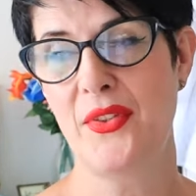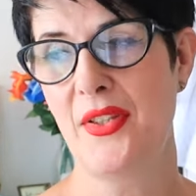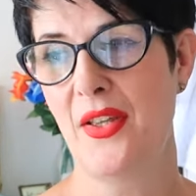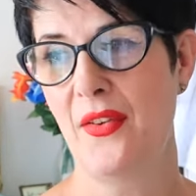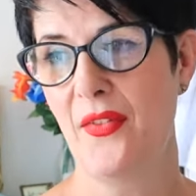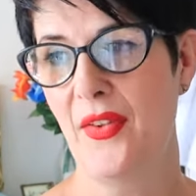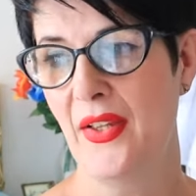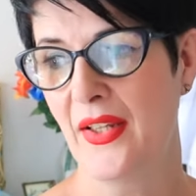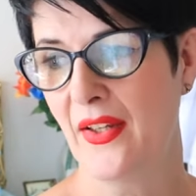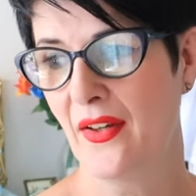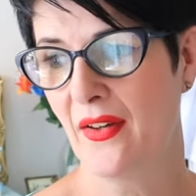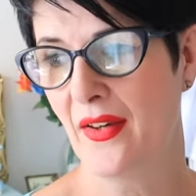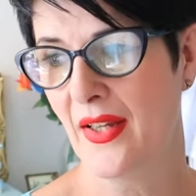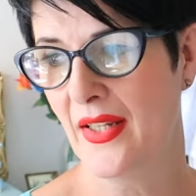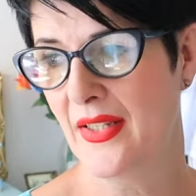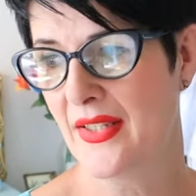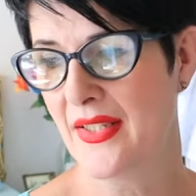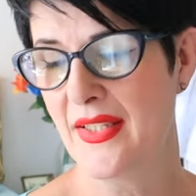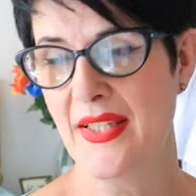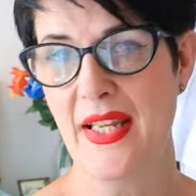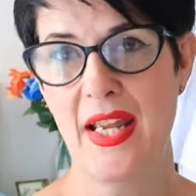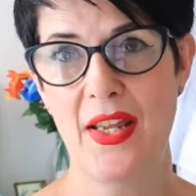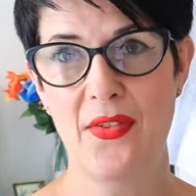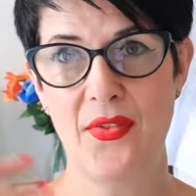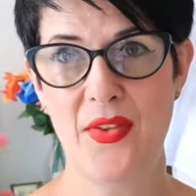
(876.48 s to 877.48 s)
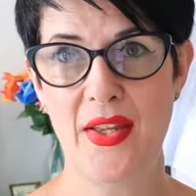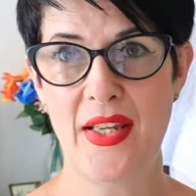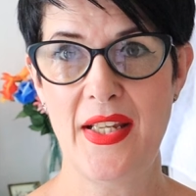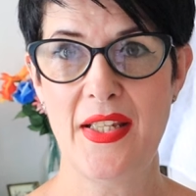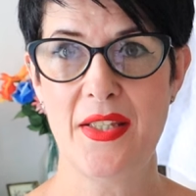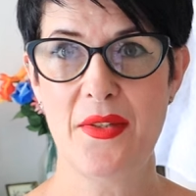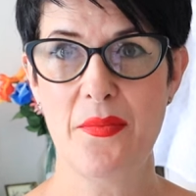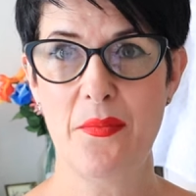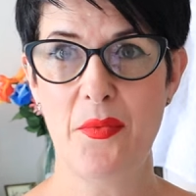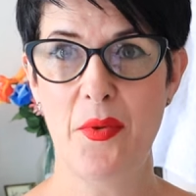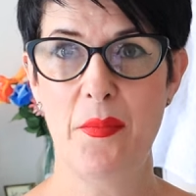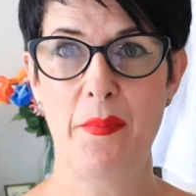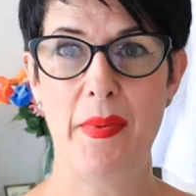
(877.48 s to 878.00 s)
that the guide said
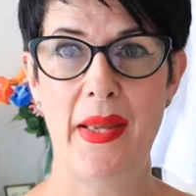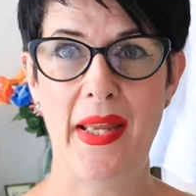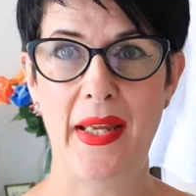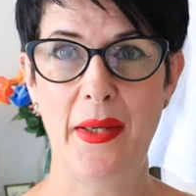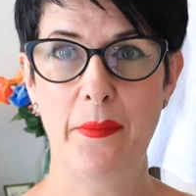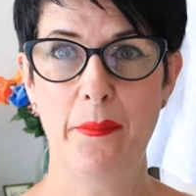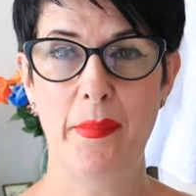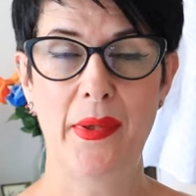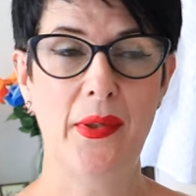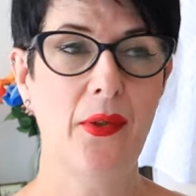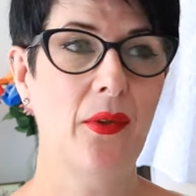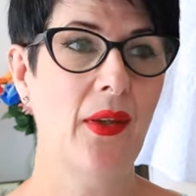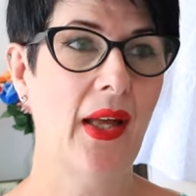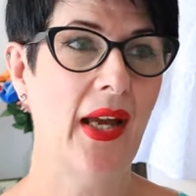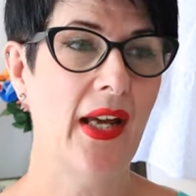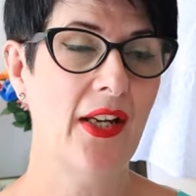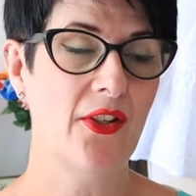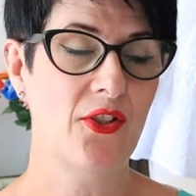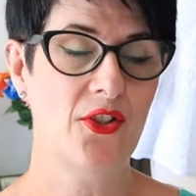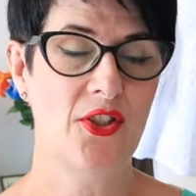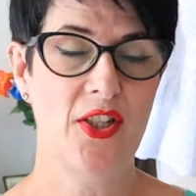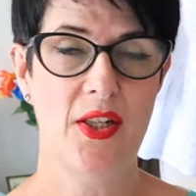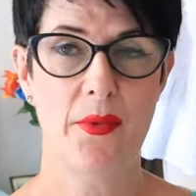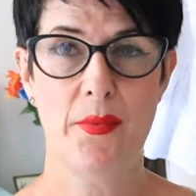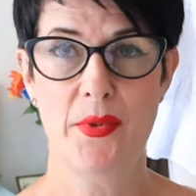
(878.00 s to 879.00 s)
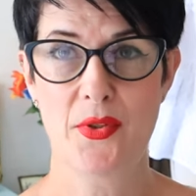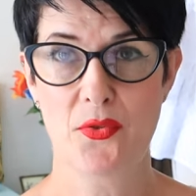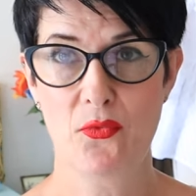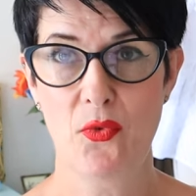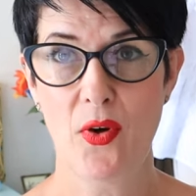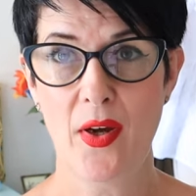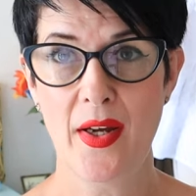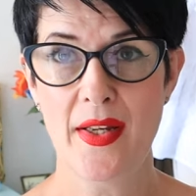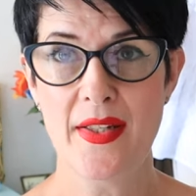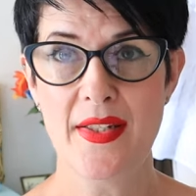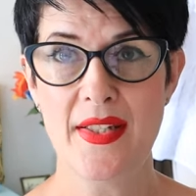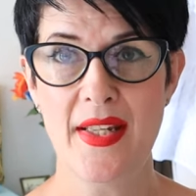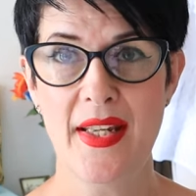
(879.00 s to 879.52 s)
these were being built as she was
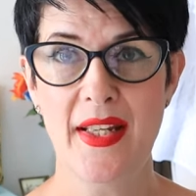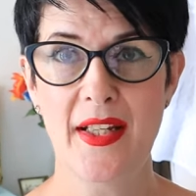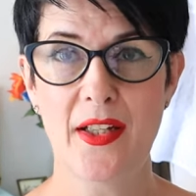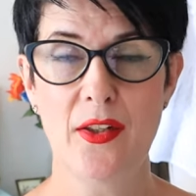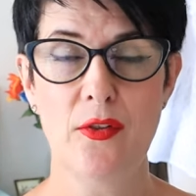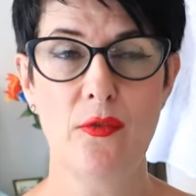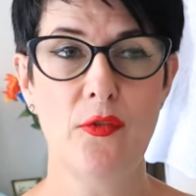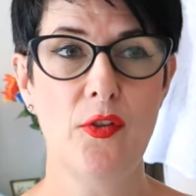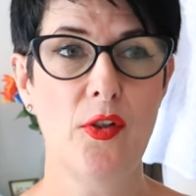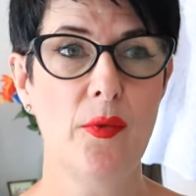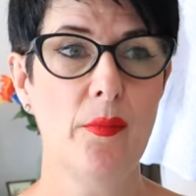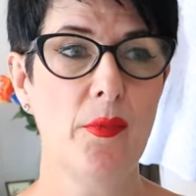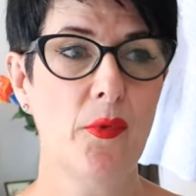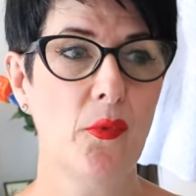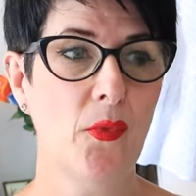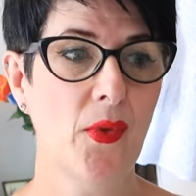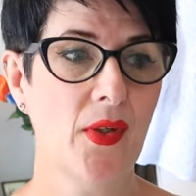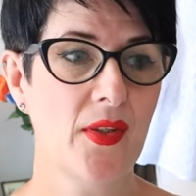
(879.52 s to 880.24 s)
writing a Room of